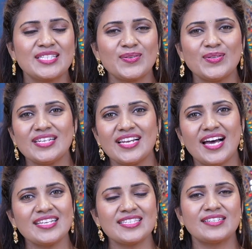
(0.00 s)
So
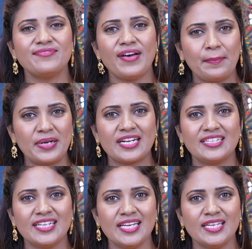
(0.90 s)
last fabric
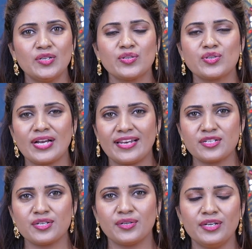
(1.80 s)
andi ee roju
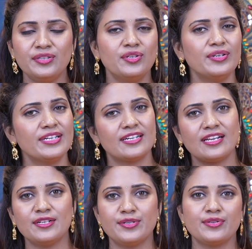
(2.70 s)
collection lo indulo inka
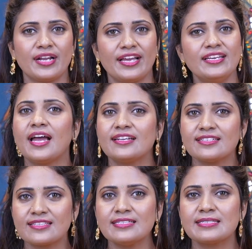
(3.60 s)
colors unnai, and
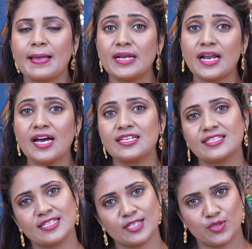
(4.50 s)
this is
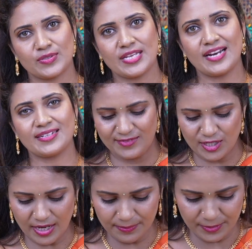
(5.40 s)
Banarasi tissue saree.
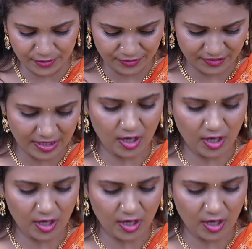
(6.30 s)
Chala beautiful